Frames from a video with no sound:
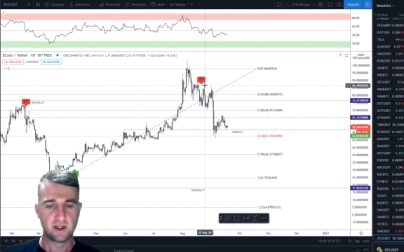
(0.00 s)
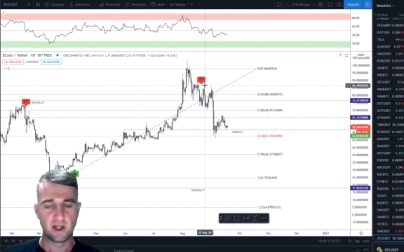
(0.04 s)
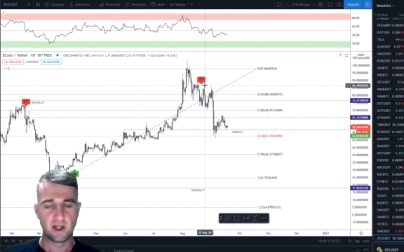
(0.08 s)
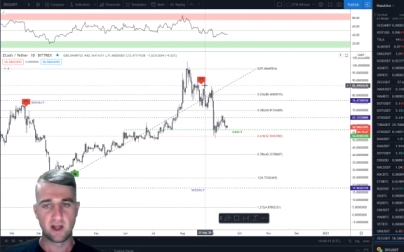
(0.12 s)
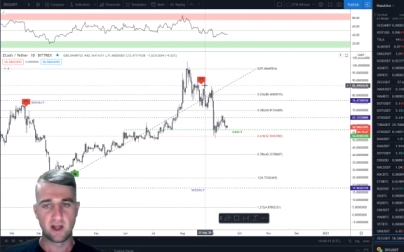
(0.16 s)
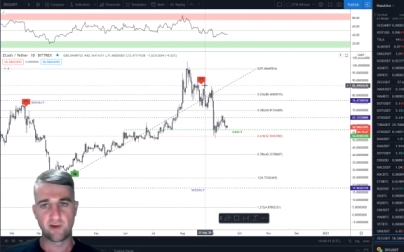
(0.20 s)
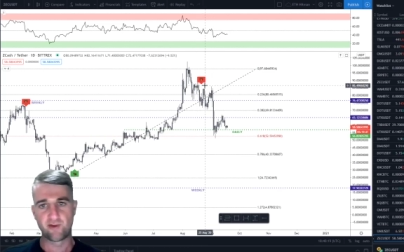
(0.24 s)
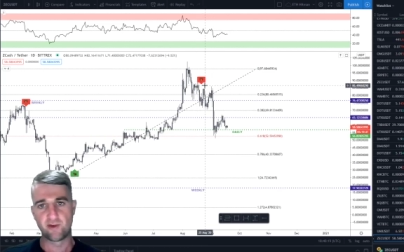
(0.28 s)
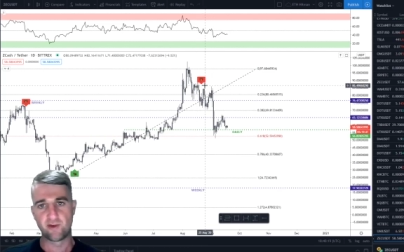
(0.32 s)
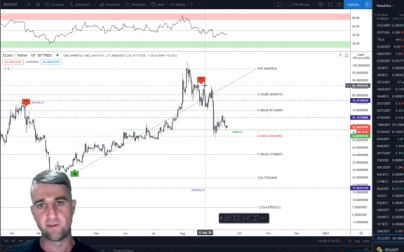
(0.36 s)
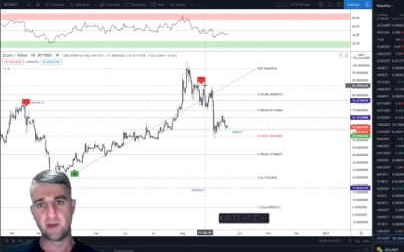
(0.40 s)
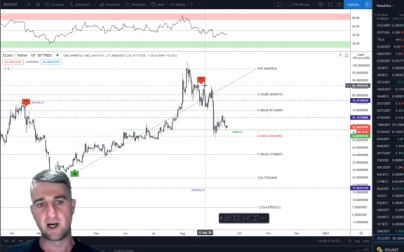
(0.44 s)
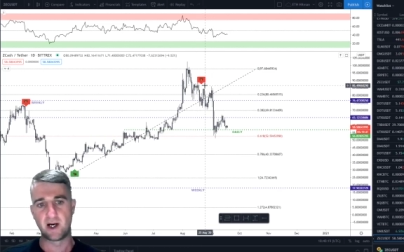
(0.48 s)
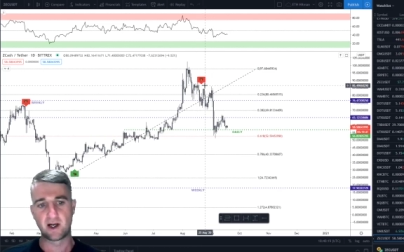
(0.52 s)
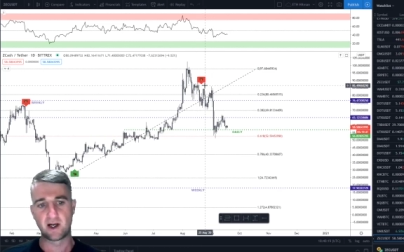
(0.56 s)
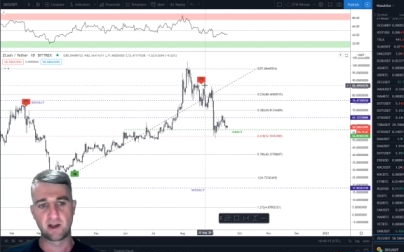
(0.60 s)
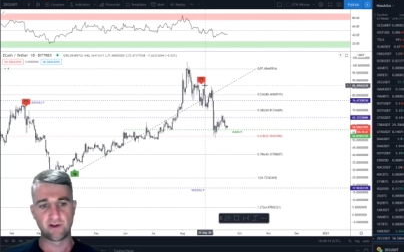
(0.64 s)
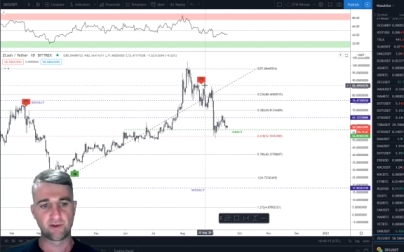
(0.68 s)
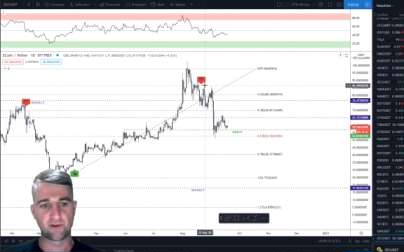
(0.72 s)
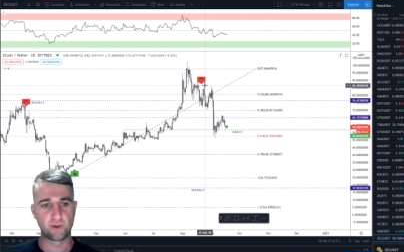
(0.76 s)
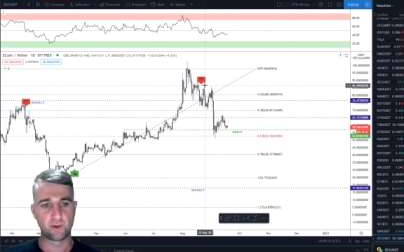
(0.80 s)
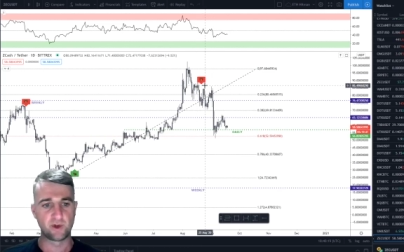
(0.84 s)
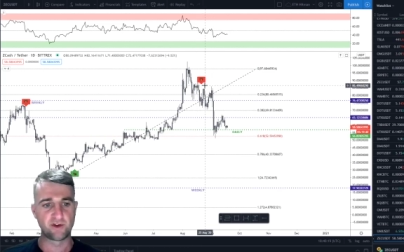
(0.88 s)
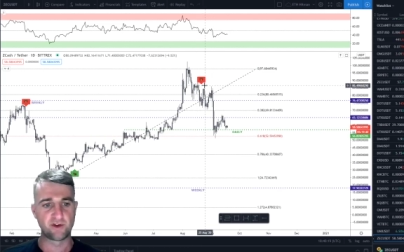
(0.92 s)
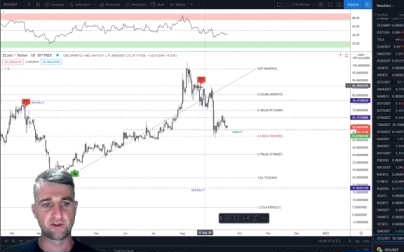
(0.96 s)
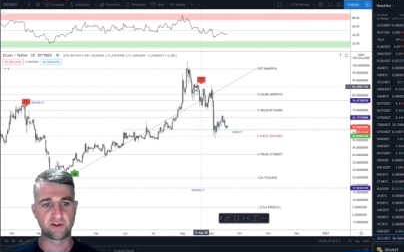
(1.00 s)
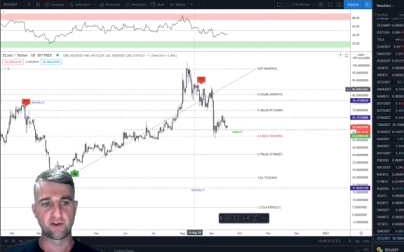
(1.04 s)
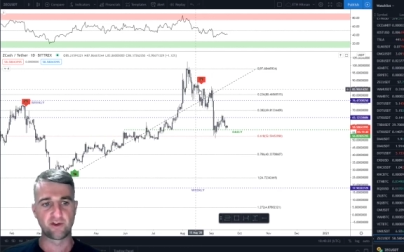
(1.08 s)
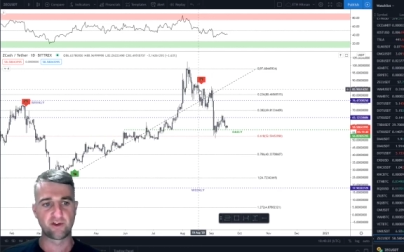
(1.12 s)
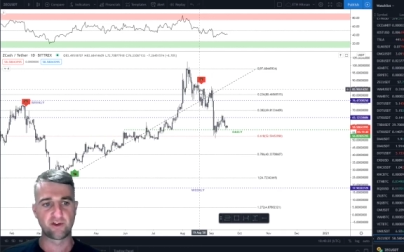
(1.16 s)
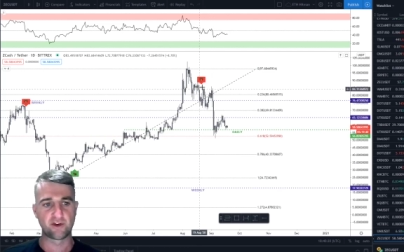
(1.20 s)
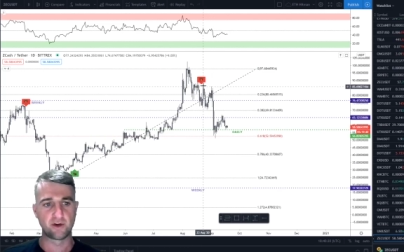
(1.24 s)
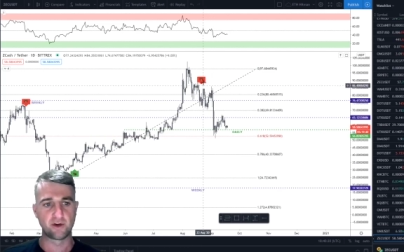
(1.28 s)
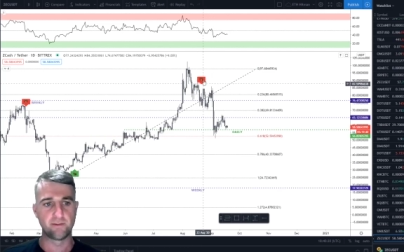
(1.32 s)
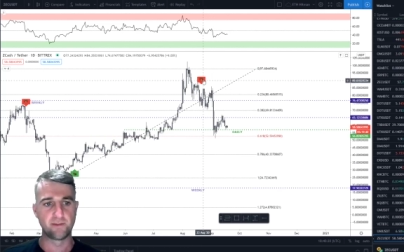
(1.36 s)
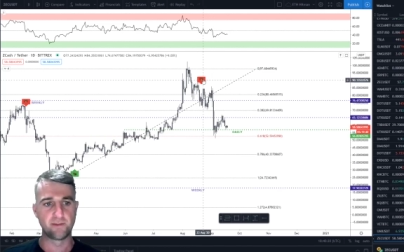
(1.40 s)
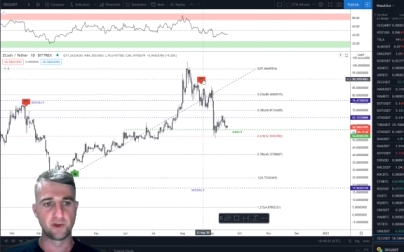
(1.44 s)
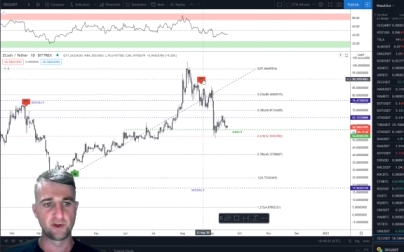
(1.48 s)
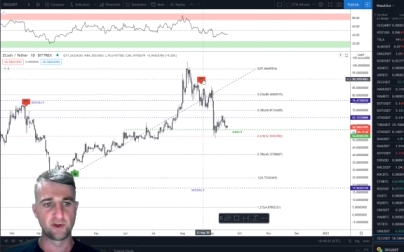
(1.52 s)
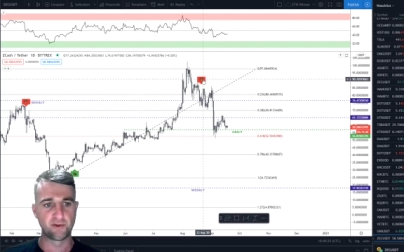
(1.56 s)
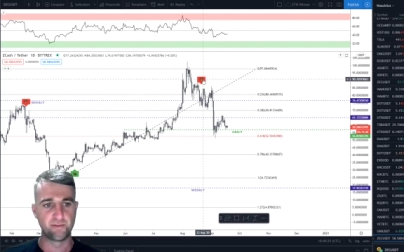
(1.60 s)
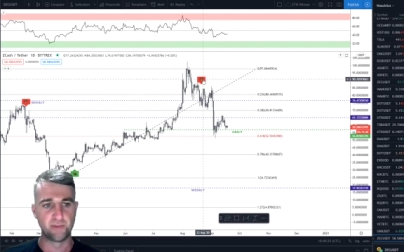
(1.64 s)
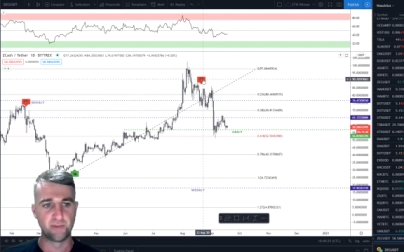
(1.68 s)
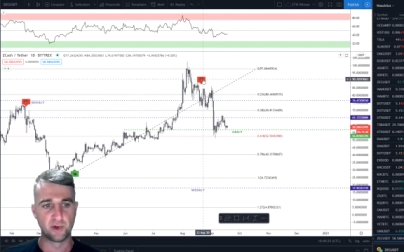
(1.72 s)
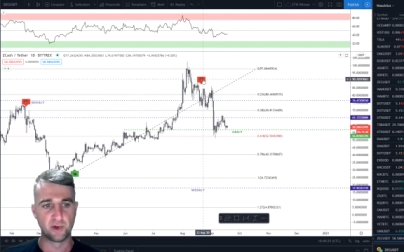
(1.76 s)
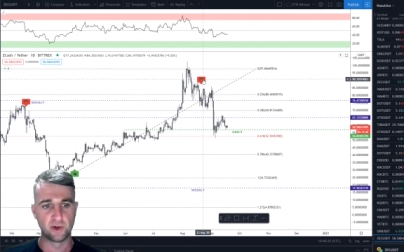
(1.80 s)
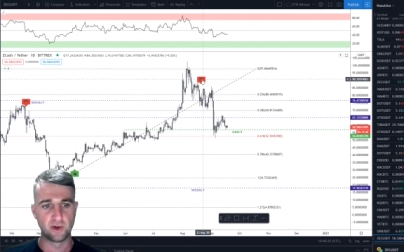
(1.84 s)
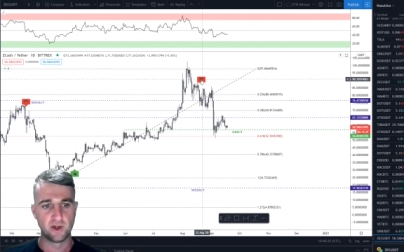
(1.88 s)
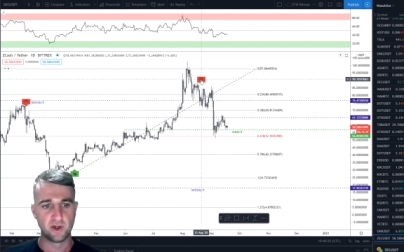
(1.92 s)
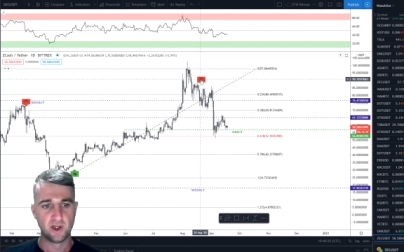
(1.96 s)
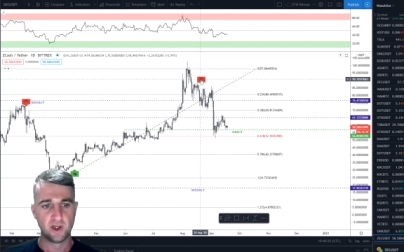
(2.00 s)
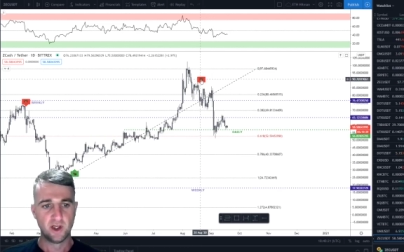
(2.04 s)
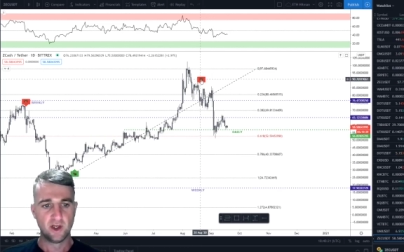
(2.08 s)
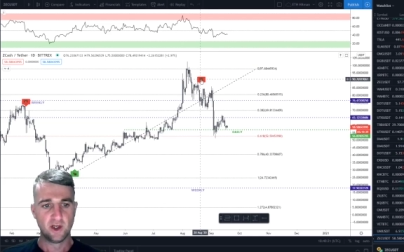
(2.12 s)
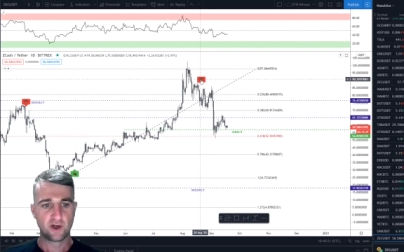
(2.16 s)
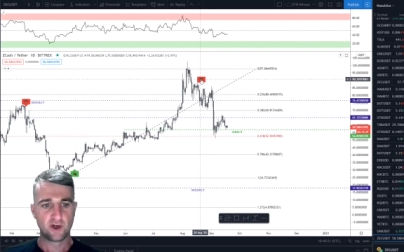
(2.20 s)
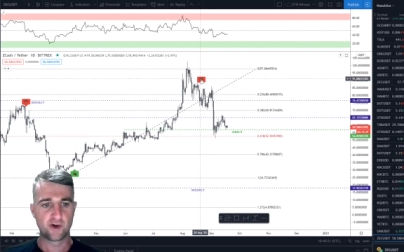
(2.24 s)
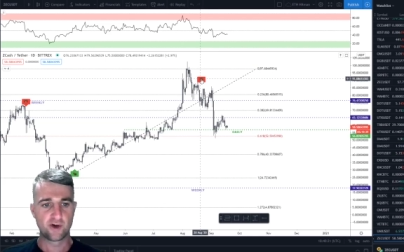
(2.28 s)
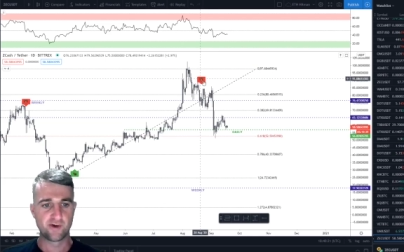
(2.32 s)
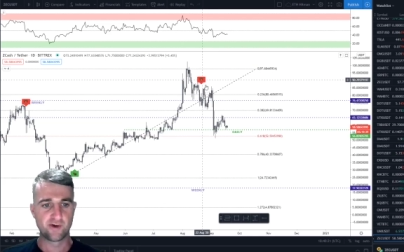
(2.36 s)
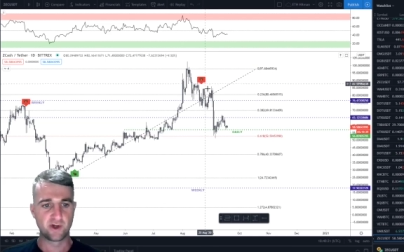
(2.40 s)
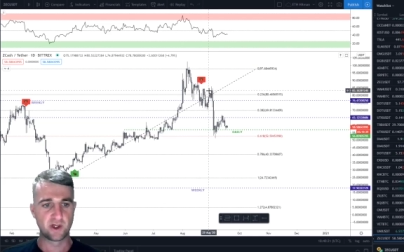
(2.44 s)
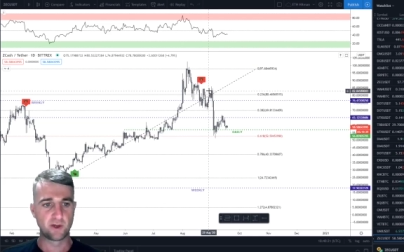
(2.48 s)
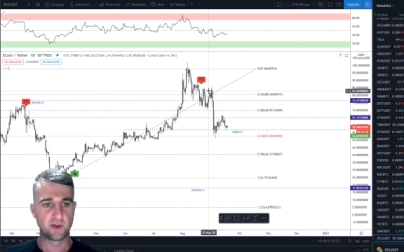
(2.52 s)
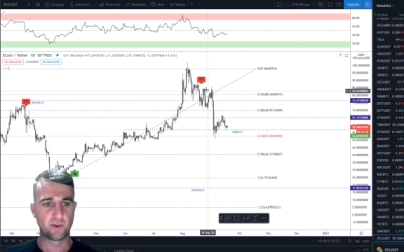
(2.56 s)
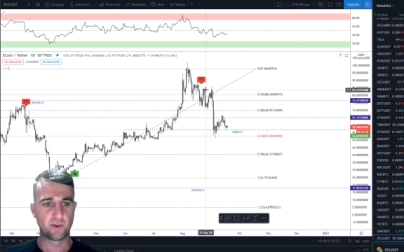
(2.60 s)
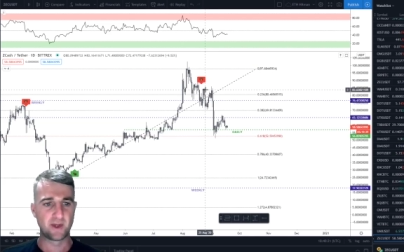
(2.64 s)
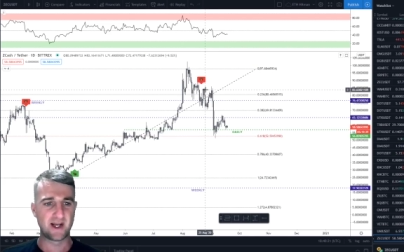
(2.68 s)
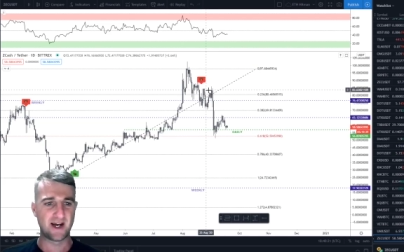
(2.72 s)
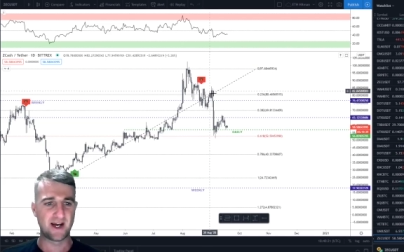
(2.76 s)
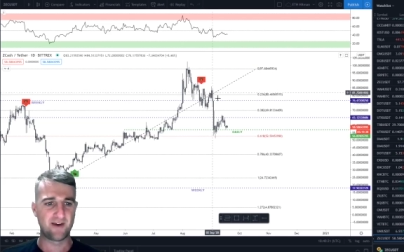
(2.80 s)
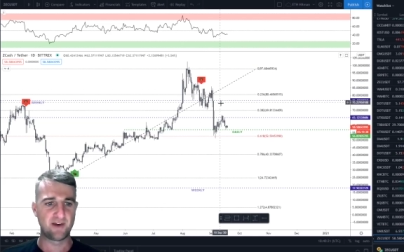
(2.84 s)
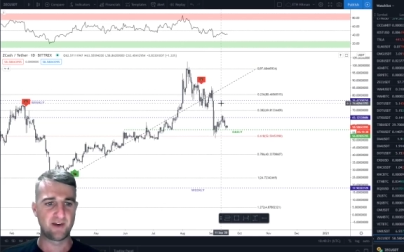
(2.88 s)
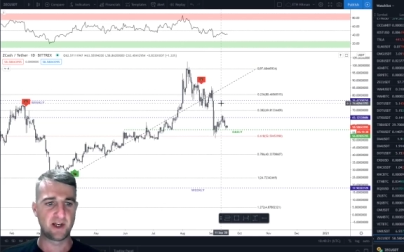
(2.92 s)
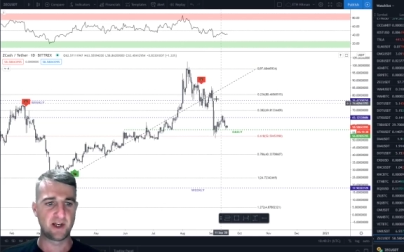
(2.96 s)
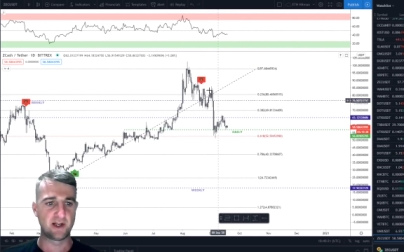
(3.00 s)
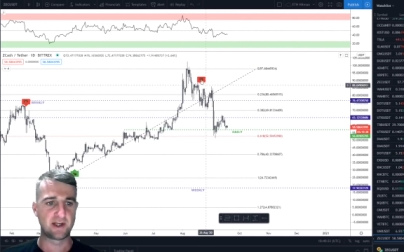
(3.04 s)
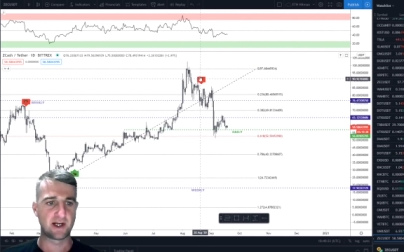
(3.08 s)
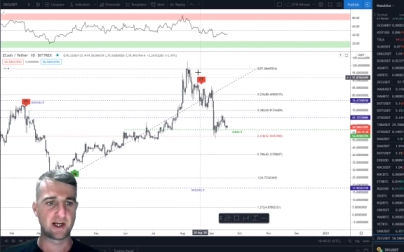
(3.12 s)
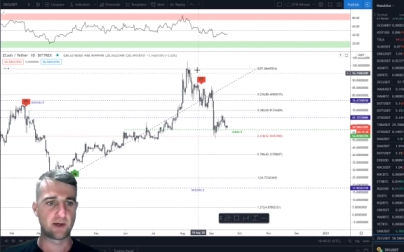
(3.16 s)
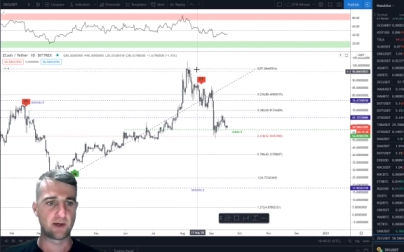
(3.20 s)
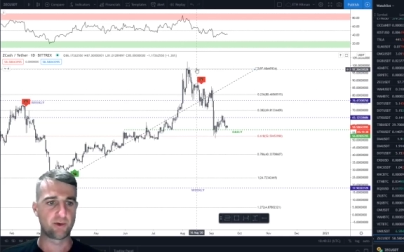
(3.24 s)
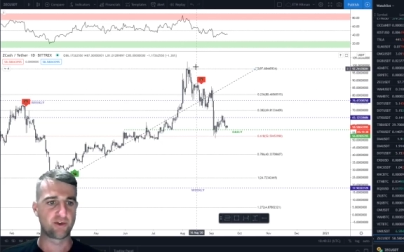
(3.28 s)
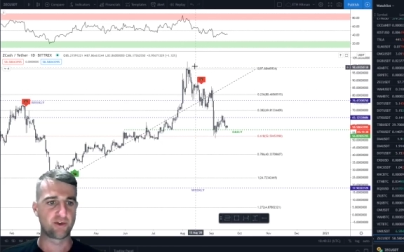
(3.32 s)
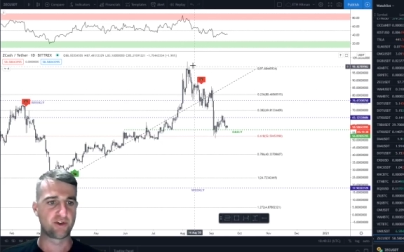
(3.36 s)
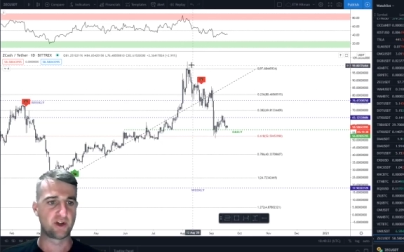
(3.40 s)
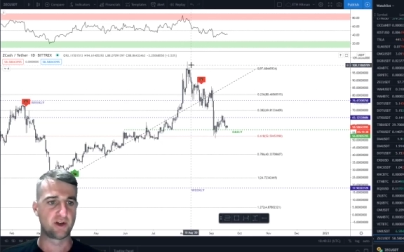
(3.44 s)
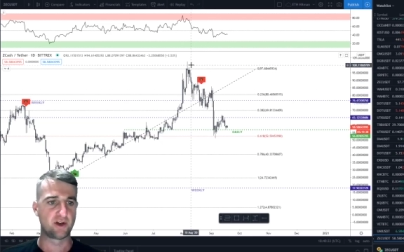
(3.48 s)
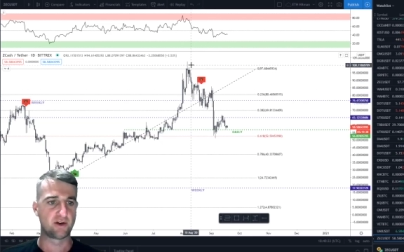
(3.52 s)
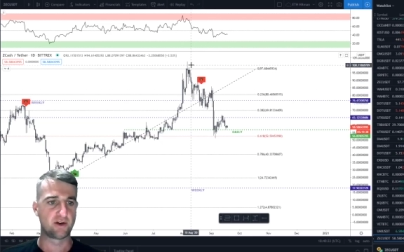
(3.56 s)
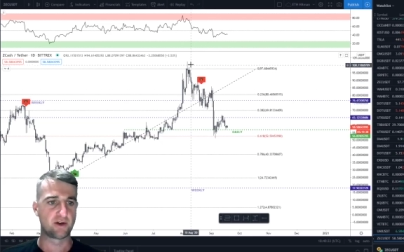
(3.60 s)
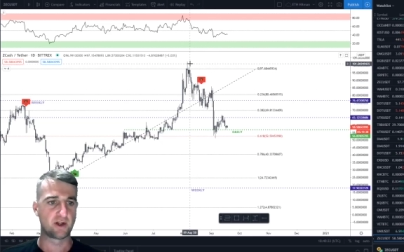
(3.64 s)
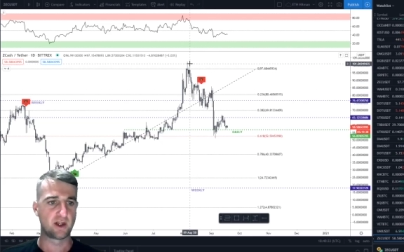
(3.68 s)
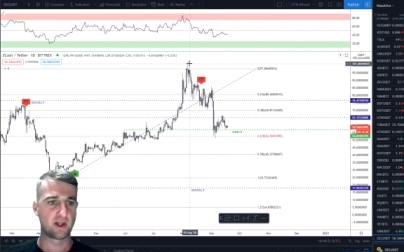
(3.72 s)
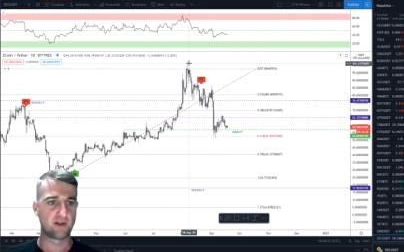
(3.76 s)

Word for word: if the market switches and turns bullish, but currently we are in a downtrend,